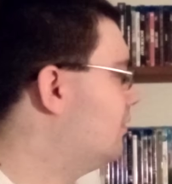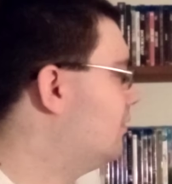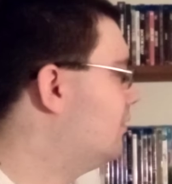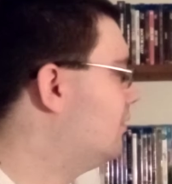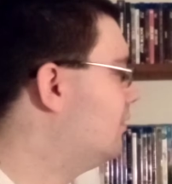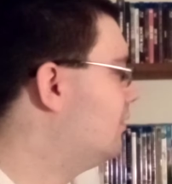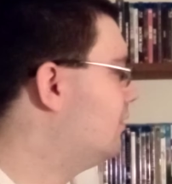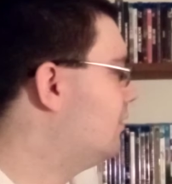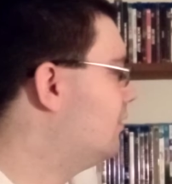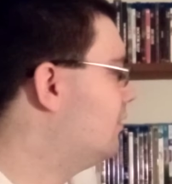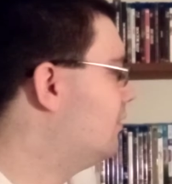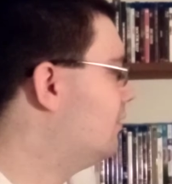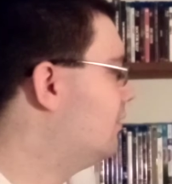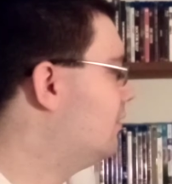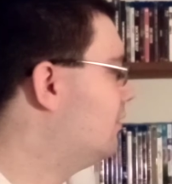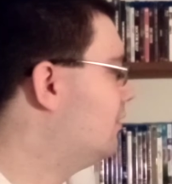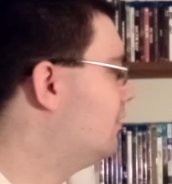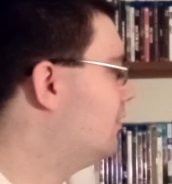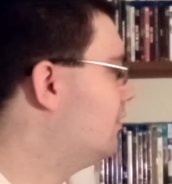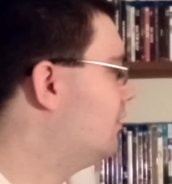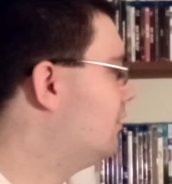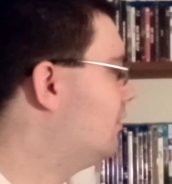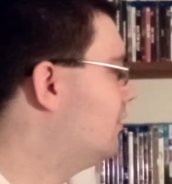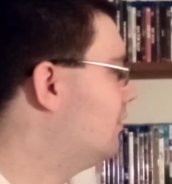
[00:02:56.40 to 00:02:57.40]

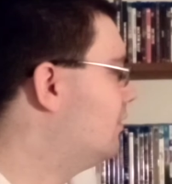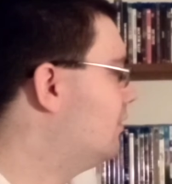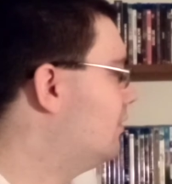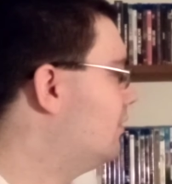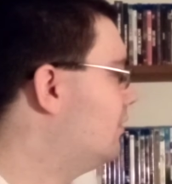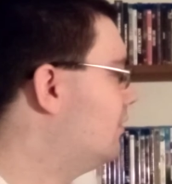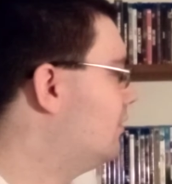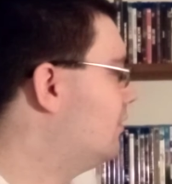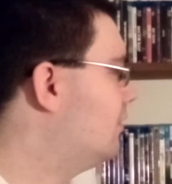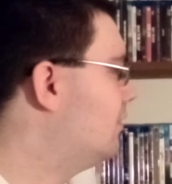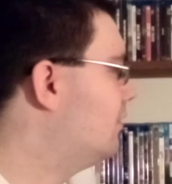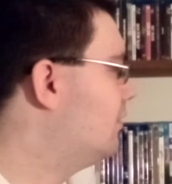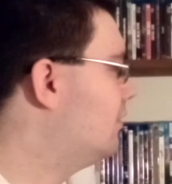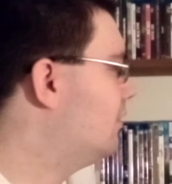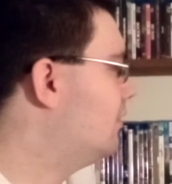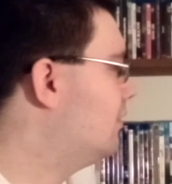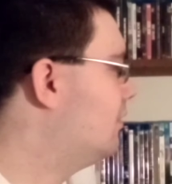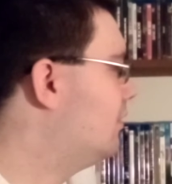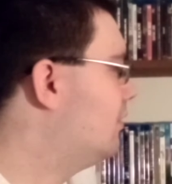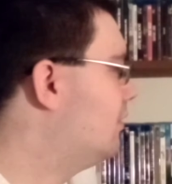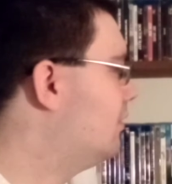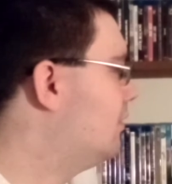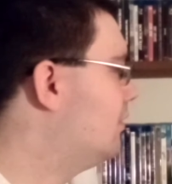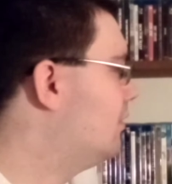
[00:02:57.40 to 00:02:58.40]

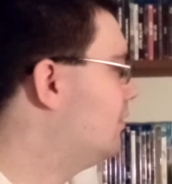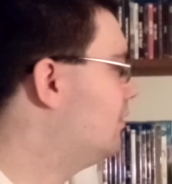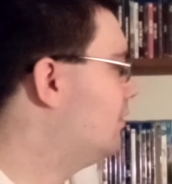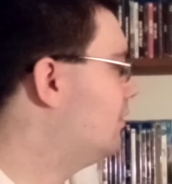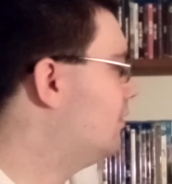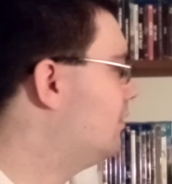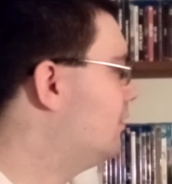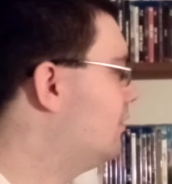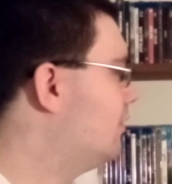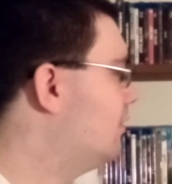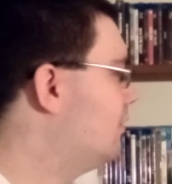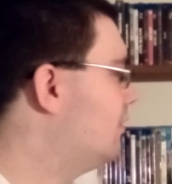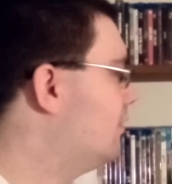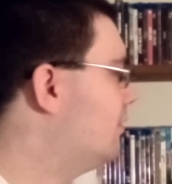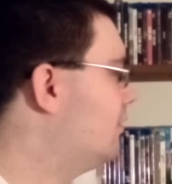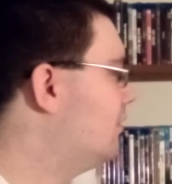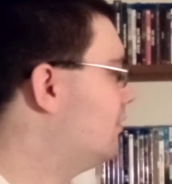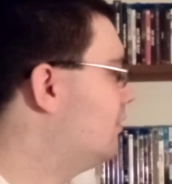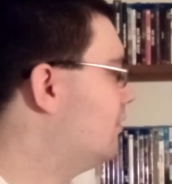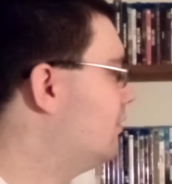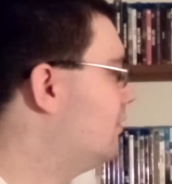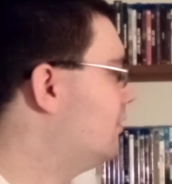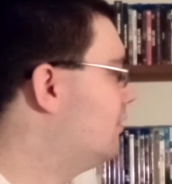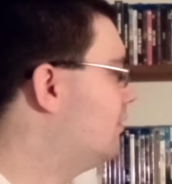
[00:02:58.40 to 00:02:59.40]

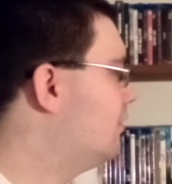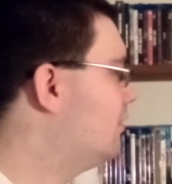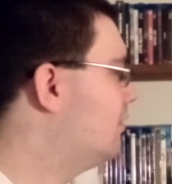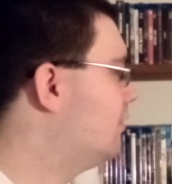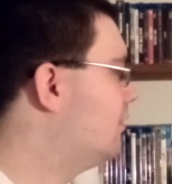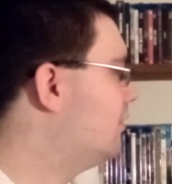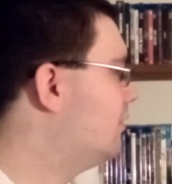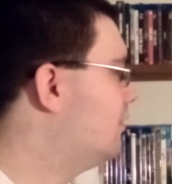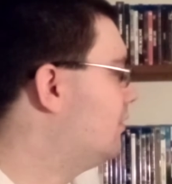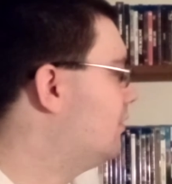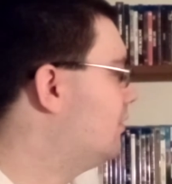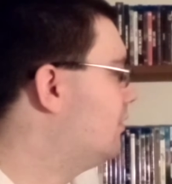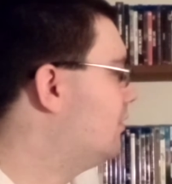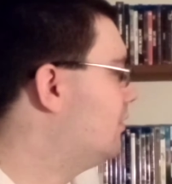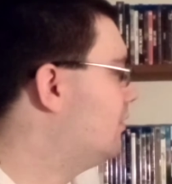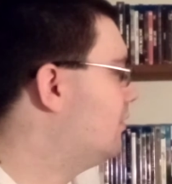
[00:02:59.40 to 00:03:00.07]
(silence)